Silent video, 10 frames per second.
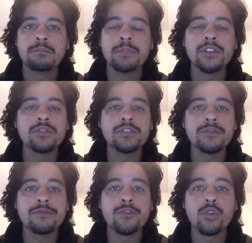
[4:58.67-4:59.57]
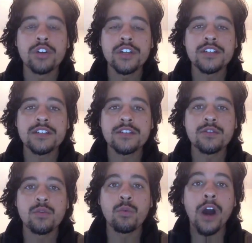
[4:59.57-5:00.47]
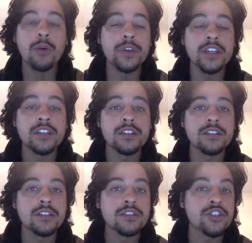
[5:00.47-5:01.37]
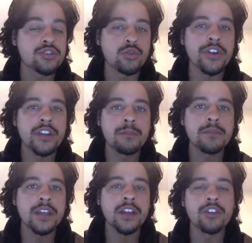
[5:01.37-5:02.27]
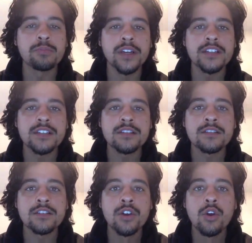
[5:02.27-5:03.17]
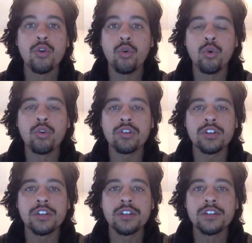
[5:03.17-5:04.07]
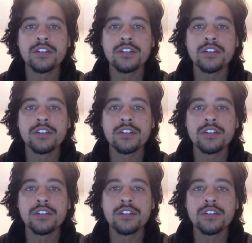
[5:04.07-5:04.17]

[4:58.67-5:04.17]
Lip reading: build forests while we destroy them in other places, or